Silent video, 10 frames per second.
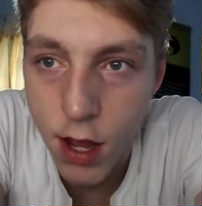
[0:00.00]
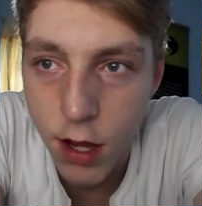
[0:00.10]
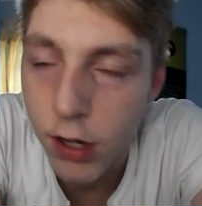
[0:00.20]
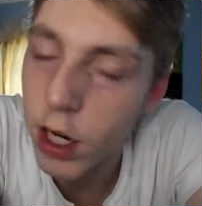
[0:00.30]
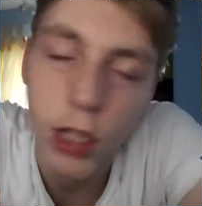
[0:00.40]

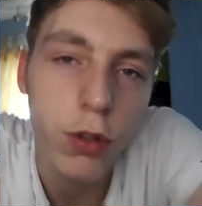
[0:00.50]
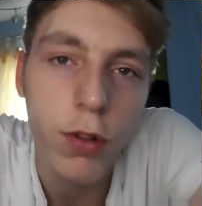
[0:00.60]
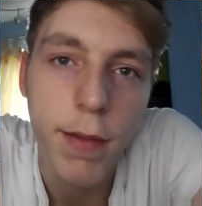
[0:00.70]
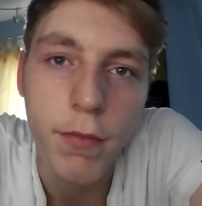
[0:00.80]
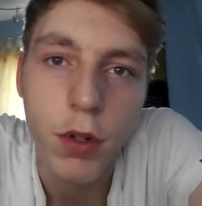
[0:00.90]
You can ask all
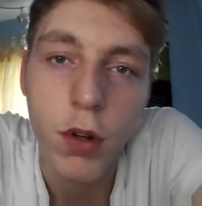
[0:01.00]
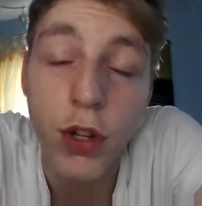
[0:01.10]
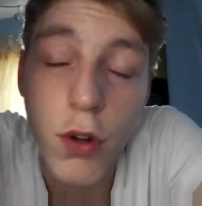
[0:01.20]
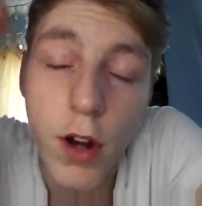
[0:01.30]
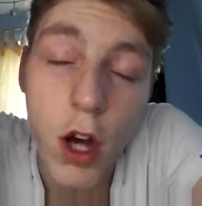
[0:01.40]
them,
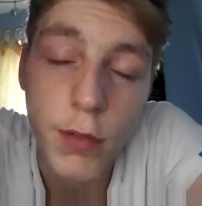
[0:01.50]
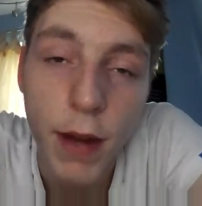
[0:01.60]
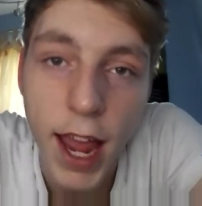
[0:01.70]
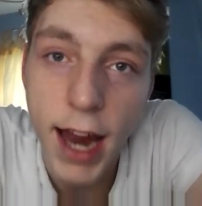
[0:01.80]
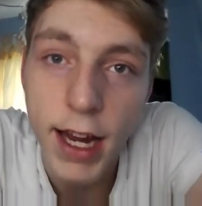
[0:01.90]
you can ask me
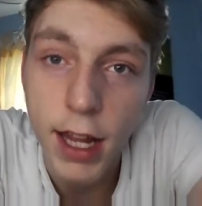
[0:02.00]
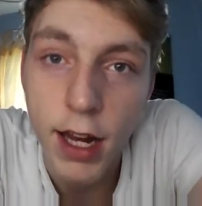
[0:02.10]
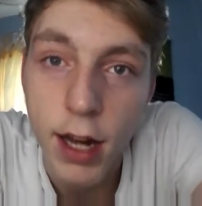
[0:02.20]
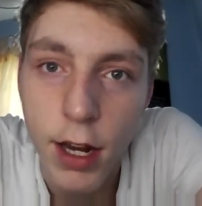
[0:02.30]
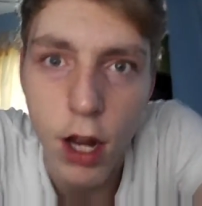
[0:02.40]
anything
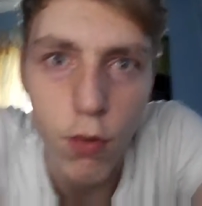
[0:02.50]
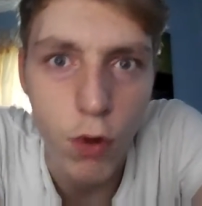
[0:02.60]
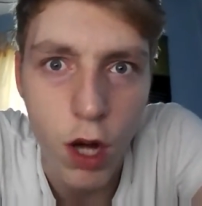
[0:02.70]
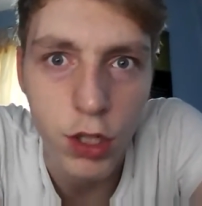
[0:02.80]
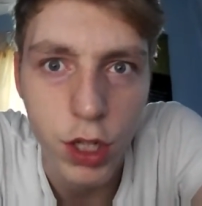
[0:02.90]
and I will
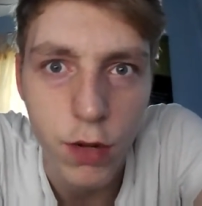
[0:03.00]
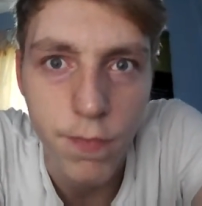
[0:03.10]
answer.